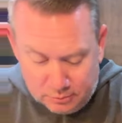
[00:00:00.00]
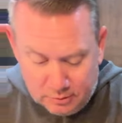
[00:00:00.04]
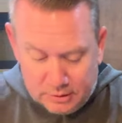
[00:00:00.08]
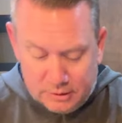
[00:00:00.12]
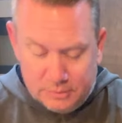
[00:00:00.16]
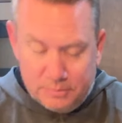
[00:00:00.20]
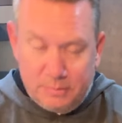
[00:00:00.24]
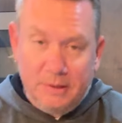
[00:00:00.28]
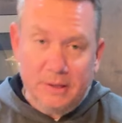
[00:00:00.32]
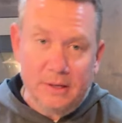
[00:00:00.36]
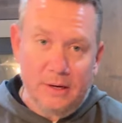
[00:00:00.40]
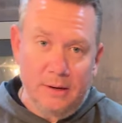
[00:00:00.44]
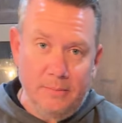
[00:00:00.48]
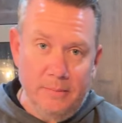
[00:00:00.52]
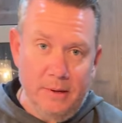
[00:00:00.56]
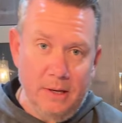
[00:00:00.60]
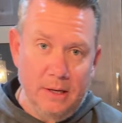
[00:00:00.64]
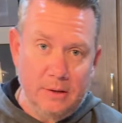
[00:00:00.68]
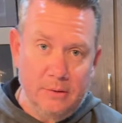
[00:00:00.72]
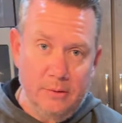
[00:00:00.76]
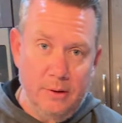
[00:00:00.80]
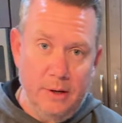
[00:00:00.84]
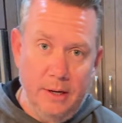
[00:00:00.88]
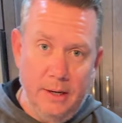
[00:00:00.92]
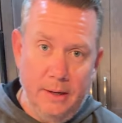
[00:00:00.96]
recipe that I'm
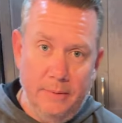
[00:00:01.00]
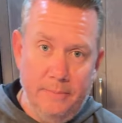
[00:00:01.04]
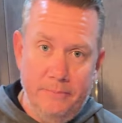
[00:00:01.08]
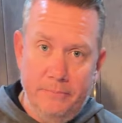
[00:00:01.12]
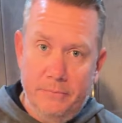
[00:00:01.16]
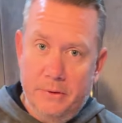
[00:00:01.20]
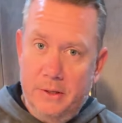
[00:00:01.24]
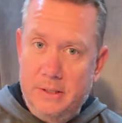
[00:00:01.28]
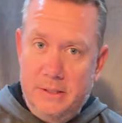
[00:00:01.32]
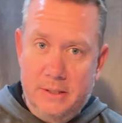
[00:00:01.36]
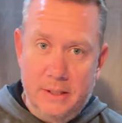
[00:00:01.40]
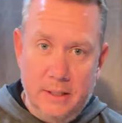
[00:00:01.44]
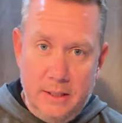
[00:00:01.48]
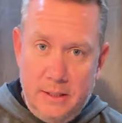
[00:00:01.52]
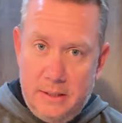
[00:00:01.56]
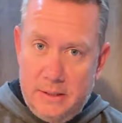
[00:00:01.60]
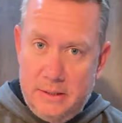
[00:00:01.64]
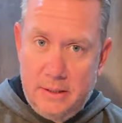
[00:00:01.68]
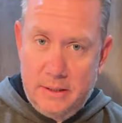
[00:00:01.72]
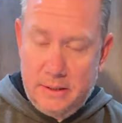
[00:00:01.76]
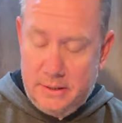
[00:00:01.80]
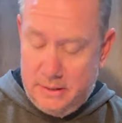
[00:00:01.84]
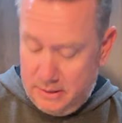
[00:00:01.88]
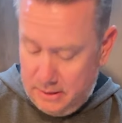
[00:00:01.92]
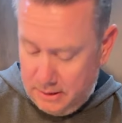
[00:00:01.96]
making right now is the
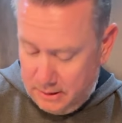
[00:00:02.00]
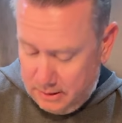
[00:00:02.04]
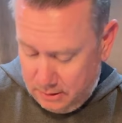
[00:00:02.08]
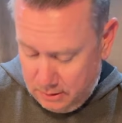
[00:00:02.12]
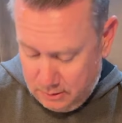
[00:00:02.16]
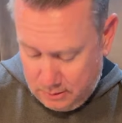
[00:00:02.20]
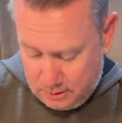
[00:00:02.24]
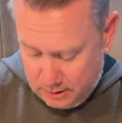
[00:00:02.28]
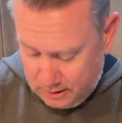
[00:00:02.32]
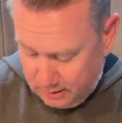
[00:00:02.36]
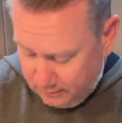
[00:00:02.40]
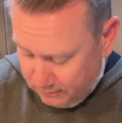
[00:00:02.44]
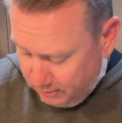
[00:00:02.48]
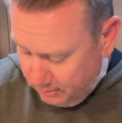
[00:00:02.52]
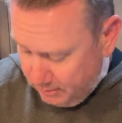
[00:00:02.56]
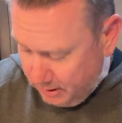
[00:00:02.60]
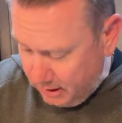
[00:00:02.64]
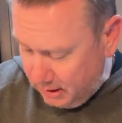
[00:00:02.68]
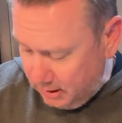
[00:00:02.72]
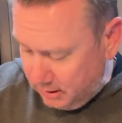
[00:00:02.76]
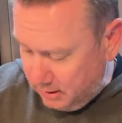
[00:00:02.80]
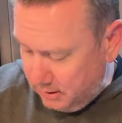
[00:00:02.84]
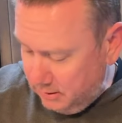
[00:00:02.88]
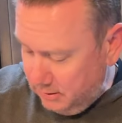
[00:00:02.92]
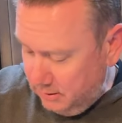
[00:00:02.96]
easiest thing you could ever
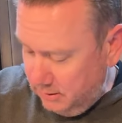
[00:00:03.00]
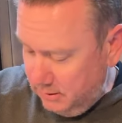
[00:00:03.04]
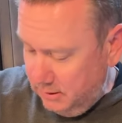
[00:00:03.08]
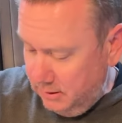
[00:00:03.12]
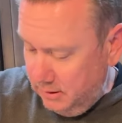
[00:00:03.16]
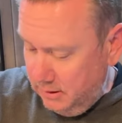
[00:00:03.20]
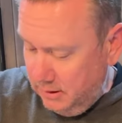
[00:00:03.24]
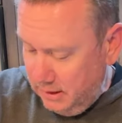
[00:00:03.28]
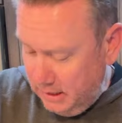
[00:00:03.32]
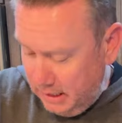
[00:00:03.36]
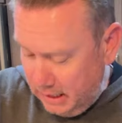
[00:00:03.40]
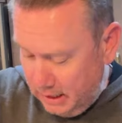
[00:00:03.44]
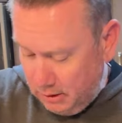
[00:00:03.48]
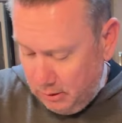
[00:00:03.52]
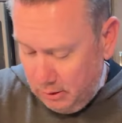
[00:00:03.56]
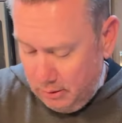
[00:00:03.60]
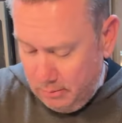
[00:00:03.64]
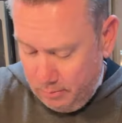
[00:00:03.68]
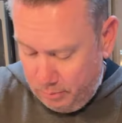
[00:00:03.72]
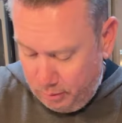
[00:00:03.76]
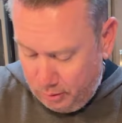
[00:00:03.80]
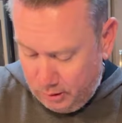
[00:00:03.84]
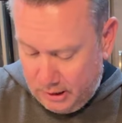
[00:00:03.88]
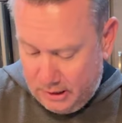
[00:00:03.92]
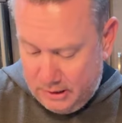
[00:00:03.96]
make. It'll
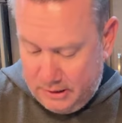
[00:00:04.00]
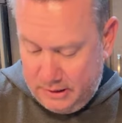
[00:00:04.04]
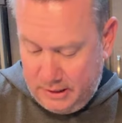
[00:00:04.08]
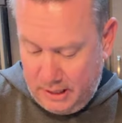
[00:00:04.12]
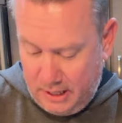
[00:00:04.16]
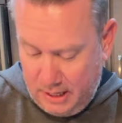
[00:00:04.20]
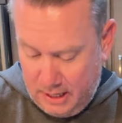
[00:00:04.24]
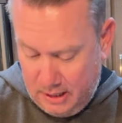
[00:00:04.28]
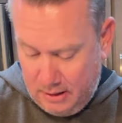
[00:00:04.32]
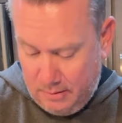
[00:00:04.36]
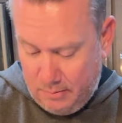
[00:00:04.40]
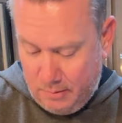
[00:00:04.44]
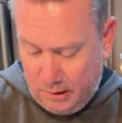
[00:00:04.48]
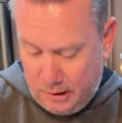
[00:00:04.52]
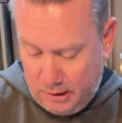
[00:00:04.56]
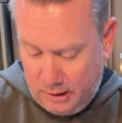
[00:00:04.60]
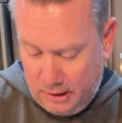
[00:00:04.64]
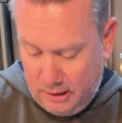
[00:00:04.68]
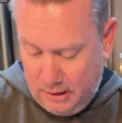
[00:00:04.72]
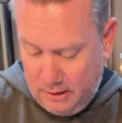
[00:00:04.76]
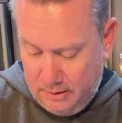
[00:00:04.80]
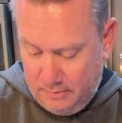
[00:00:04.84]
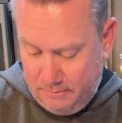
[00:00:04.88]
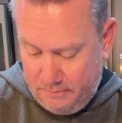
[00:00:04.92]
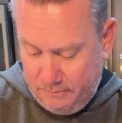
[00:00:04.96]
impress
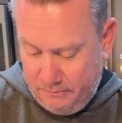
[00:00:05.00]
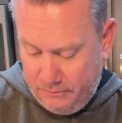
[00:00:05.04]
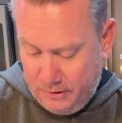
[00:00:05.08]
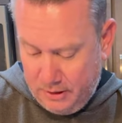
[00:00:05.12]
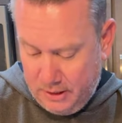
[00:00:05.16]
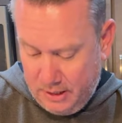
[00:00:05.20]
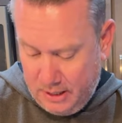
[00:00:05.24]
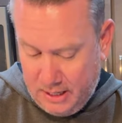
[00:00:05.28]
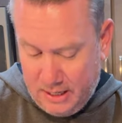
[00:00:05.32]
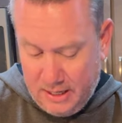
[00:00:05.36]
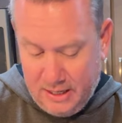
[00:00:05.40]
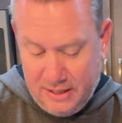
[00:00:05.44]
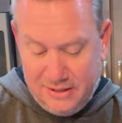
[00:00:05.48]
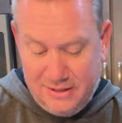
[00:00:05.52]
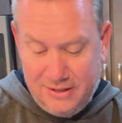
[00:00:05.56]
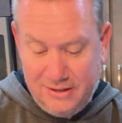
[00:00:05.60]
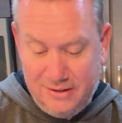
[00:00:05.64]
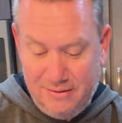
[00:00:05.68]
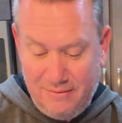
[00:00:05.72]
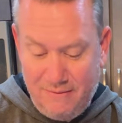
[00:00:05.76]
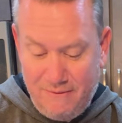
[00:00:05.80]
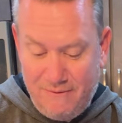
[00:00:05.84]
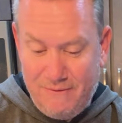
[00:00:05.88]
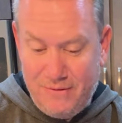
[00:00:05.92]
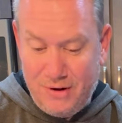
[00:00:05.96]
anybody, and it's
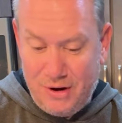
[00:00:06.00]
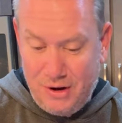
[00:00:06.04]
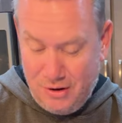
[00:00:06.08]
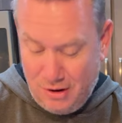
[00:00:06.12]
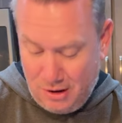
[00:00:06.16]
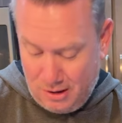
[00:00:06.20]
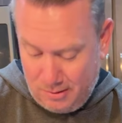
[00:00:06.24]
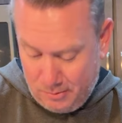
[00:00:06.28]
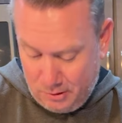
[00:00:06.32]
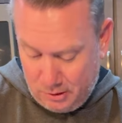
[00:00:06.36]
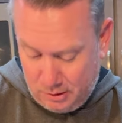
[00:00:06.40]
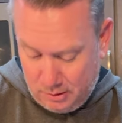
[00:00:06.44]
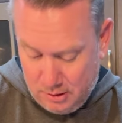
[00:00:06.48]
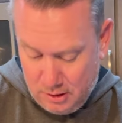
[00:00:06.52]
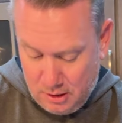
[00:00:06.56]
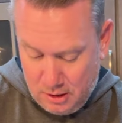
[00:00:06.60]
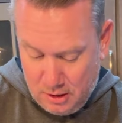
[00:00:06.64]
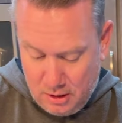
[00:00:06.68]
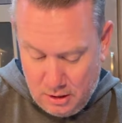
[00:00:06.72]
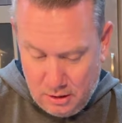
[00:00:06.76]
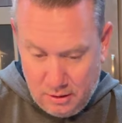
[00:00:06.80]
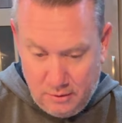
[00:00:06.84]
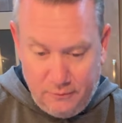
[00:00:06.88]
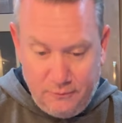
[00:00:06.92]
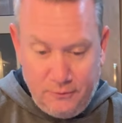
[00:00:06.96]
phenomenal.
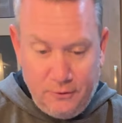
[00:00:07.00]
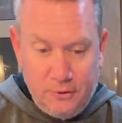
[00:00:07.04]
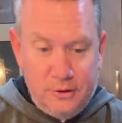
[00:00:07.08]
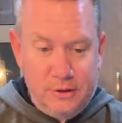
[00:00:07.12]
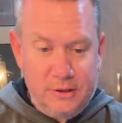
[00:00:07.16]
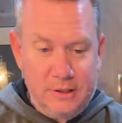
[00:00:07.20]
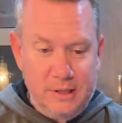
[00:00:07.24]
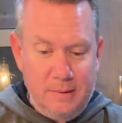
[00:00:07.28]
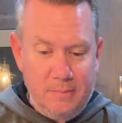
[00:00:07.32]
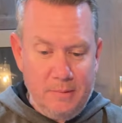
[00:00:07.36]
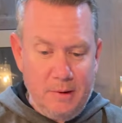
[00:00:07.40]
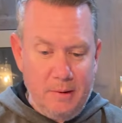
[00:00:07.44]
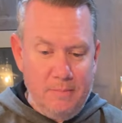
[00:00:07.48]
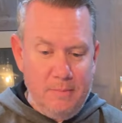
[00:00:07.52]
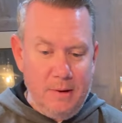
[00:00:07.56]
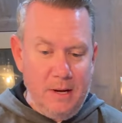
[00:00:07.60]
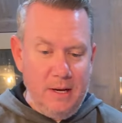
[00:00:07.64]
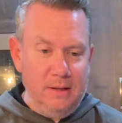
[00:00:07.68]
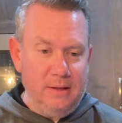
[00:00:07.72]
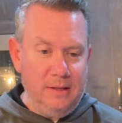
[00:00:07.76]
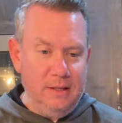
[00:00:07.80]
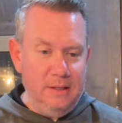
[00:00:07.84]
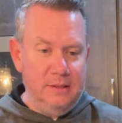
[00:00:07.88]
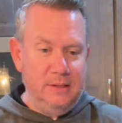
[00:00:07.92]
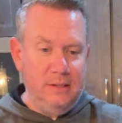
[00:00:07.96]
The first time I
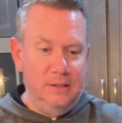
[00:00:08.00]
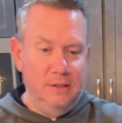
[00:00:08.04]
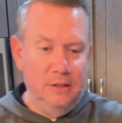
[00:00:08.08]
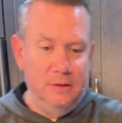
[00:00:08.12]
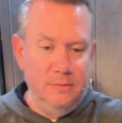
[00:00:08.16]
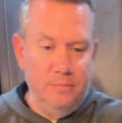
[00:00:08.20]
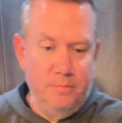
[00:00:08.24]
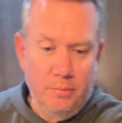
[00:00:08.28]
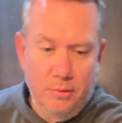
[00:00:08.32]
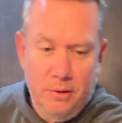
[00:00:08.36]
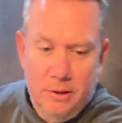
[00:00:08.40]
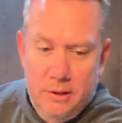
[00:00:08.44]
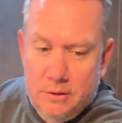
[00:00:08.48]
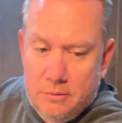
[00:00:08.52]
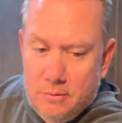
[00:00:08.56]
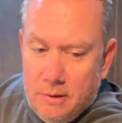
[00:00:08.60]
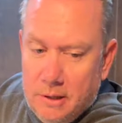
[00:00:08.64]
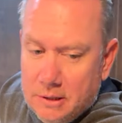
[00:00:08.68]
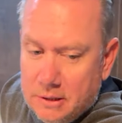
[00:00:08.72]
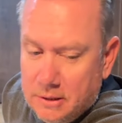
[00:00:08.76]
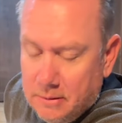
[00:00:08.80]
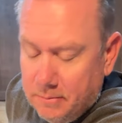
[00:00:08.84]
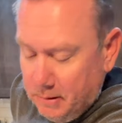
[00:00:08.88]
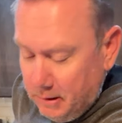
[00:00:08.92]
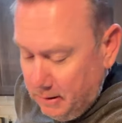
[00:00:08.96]
made this is Bree's
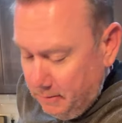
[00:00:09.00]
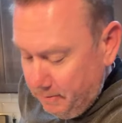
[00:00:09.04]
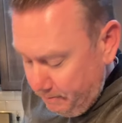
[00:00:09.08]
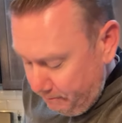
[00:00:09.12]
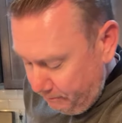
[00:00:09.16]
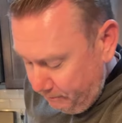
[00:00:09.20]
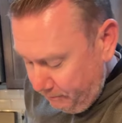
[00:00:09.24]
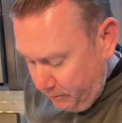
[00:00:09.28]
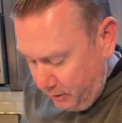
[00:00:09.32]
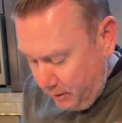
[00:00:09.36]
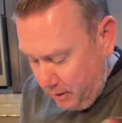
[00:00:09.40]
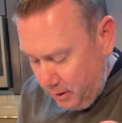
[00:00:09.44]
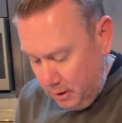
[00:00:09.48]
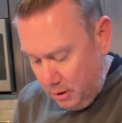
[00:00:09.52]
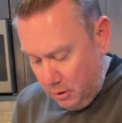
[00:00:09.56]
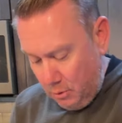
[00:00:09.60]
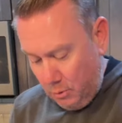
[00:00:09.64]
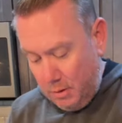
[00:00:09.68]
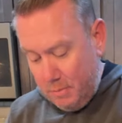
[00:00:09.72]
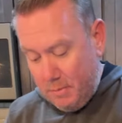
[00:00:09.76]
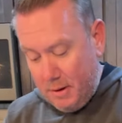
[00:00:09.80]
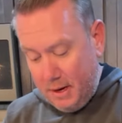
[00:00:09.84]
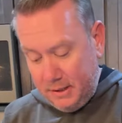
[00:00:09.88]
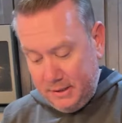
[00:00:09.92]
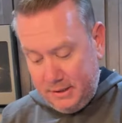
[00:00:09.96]
recipe.
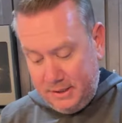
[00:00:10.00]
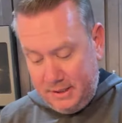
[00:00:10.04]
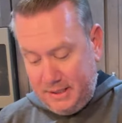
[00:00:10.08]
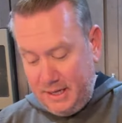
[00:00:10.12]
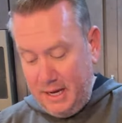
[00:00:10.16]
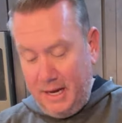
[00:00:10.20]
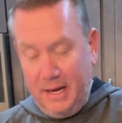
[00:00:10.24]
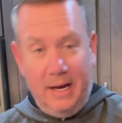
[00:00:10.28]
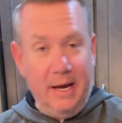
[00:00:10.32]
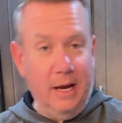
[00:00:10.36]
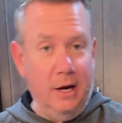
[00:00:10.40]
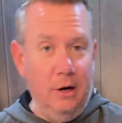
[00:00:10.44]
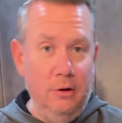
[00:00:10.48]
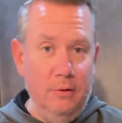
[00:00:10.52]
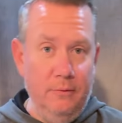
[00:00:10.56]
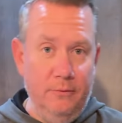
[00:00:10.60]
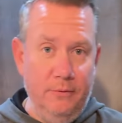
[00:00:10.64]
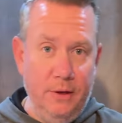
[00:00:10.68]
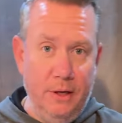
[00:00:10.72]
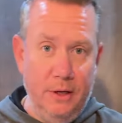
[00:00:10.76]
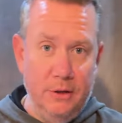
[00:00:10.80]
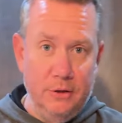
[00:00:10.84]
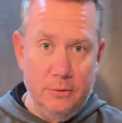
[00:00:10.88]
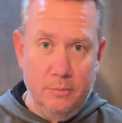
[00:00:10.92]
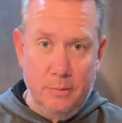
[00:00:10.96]
We made steak. I don't know if you
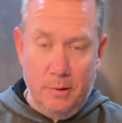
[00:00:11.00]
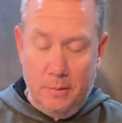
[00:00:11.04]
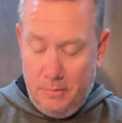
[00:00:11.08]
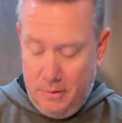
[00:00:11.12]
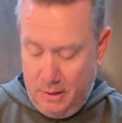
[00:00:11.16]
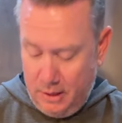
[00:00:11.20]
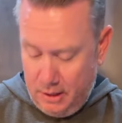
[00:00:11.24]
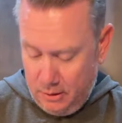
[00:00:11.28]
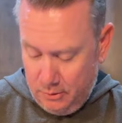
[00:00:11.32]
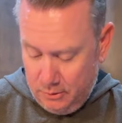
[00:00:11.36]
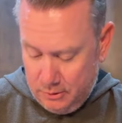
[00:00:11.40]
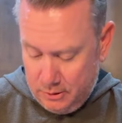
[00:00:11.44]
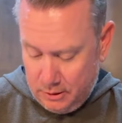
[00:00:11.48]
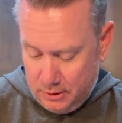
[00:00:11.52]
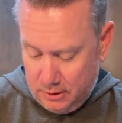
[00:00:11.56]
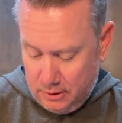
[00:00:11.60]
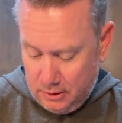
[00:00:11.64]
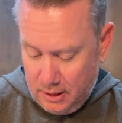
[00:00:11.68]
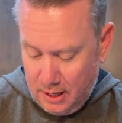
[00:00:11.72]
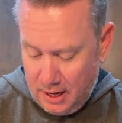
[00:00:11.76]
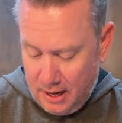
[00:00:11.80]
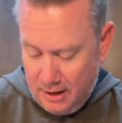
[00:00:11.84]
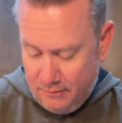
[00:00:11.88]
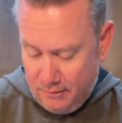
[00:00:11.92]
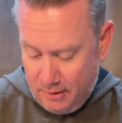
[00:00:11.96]
guys remember that. It was on a
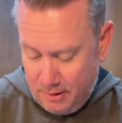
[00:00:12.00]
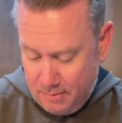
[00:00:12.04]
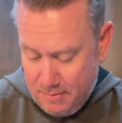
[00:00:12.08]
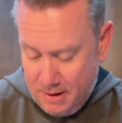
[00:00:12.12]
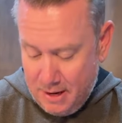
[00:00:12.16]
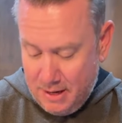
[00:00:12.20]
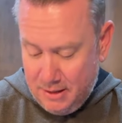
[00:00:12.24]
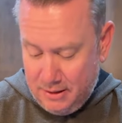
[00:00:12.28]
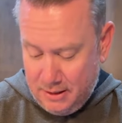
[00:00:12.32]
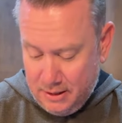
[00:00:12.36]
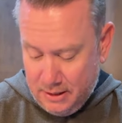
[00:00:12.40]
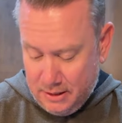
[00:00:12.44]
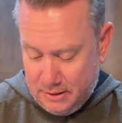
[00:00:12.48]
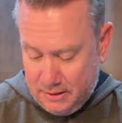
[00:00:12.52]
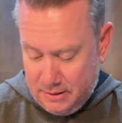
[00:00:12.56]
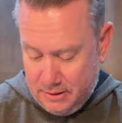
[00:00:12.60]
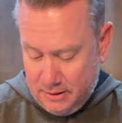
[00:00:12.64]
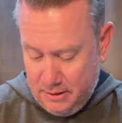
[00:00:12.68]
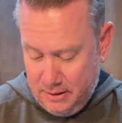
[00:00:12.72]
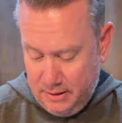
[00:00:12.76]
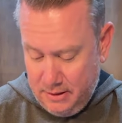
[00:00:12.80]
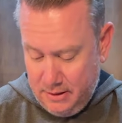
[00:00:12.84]
live. I made this,